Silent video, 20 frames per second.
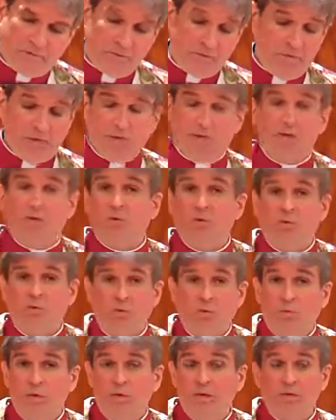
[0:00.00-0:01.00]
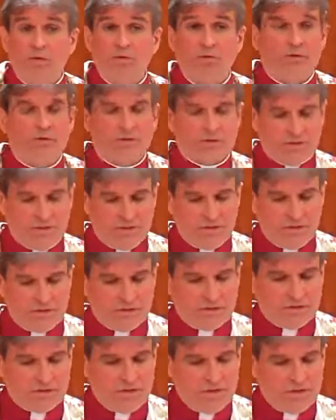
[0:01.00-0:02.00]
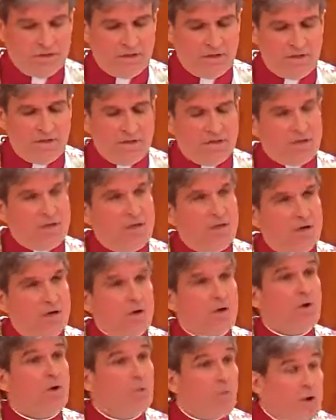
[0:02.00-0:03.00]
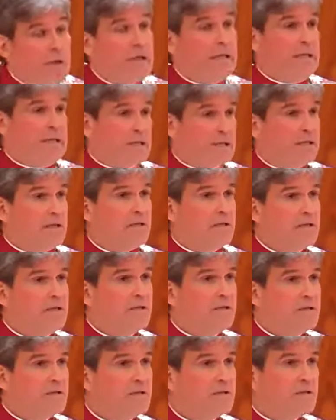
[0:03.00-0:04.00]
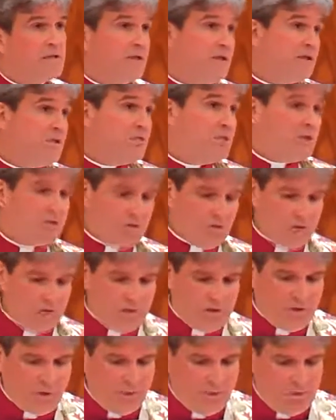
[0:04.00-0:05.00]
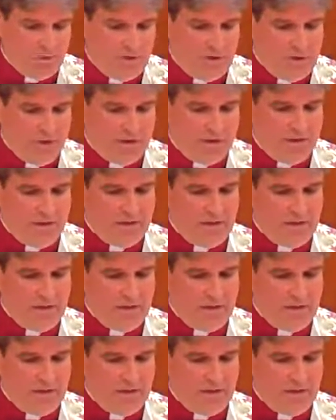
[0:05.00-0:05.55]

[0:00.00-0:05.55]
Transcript: We, Christians are awaiting his return in glory